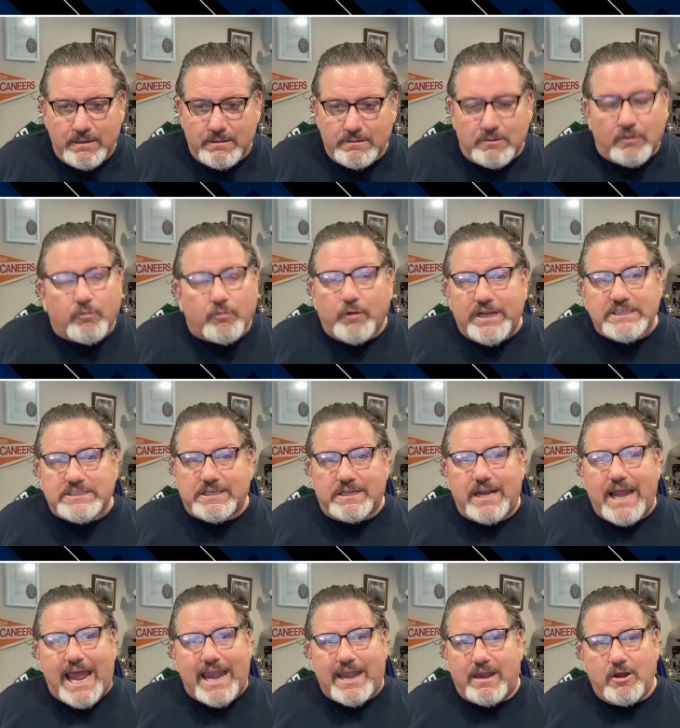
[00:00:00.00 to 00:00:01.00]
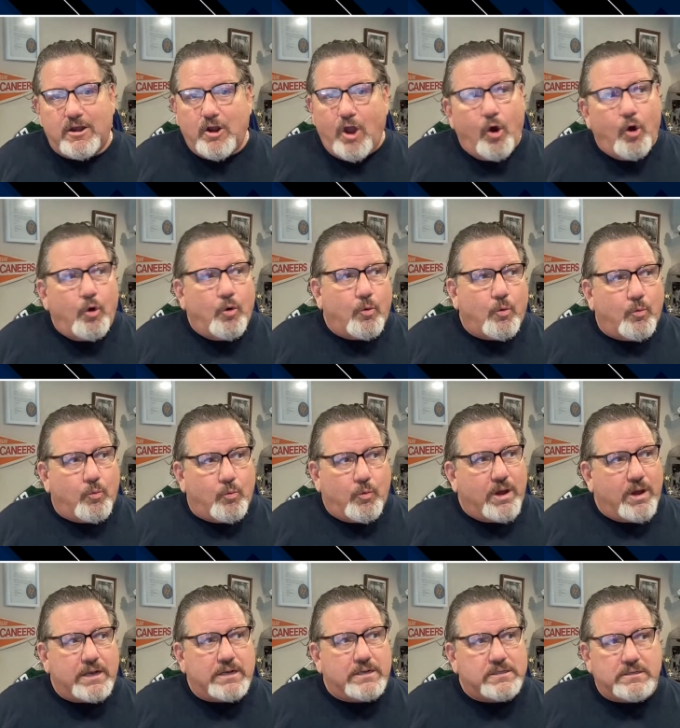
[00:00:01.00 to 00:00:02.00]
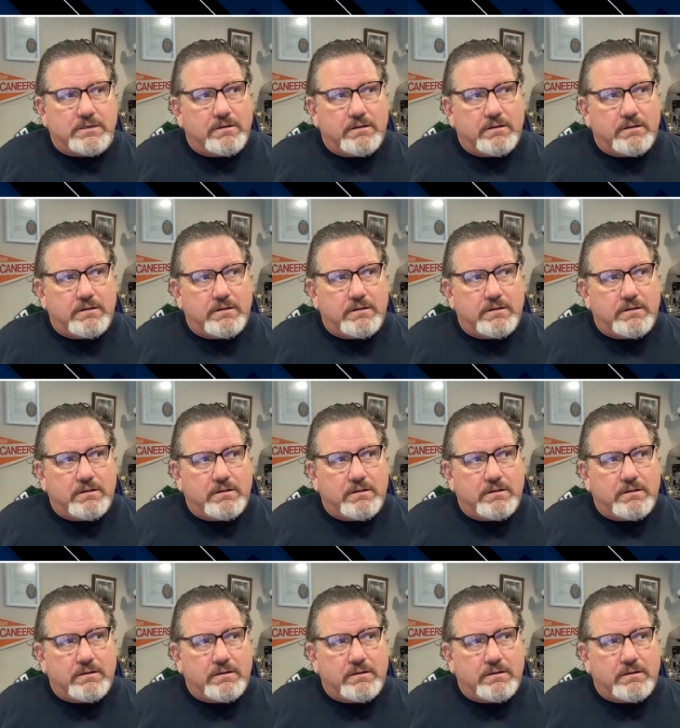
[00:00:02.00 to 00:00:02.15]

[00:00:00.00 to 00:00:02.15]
the reason that no one